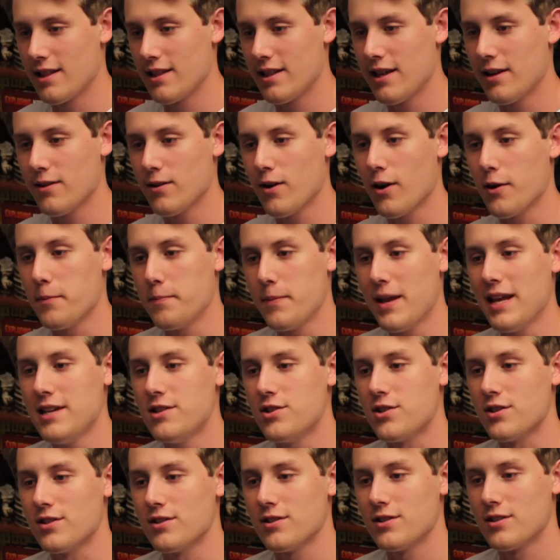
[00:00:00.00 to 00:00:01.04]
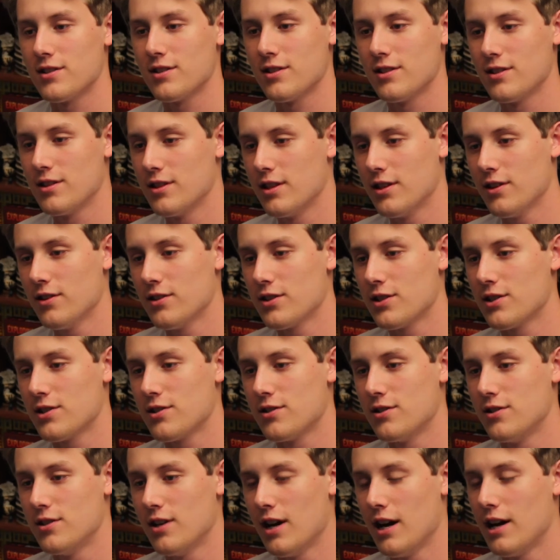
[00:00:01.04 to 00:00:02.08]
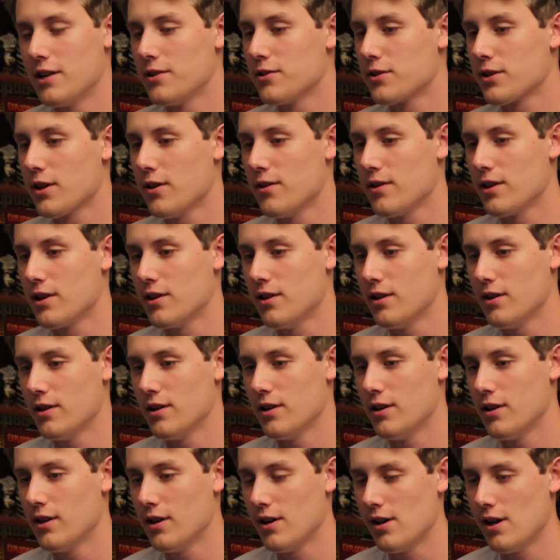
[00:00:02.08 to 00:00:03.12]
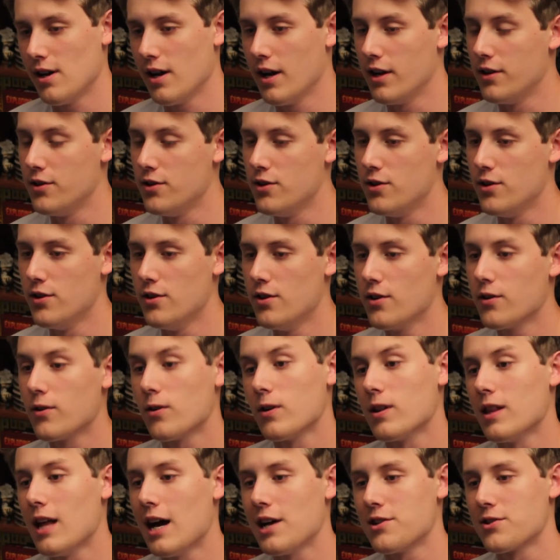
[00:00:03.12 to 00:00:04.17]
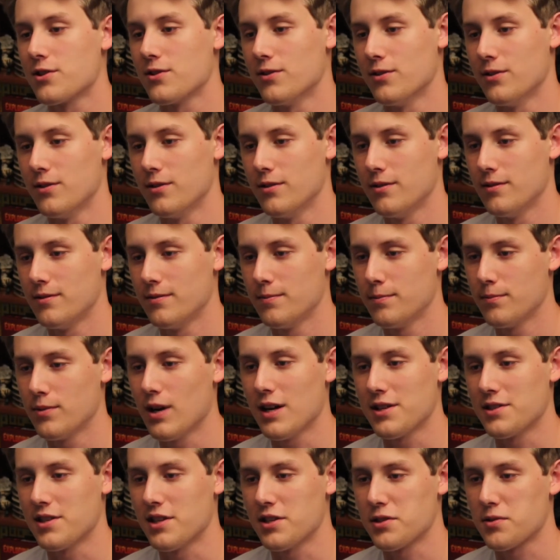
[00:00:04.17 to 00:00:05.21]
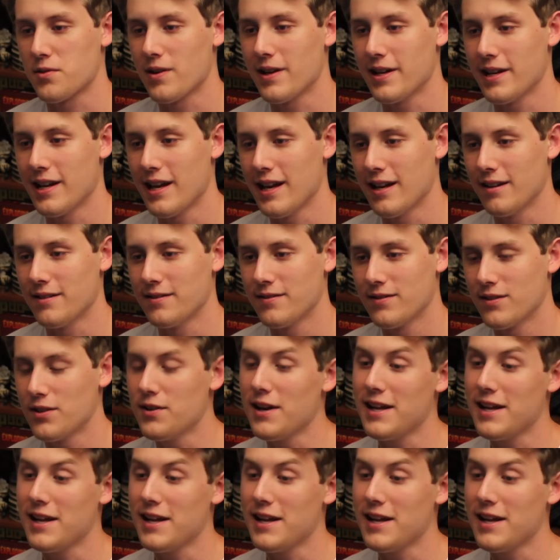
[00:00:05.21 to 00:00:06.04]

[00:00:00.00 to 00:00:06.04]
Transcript: They're our patients. They're just undergoing a neurological process right now. They're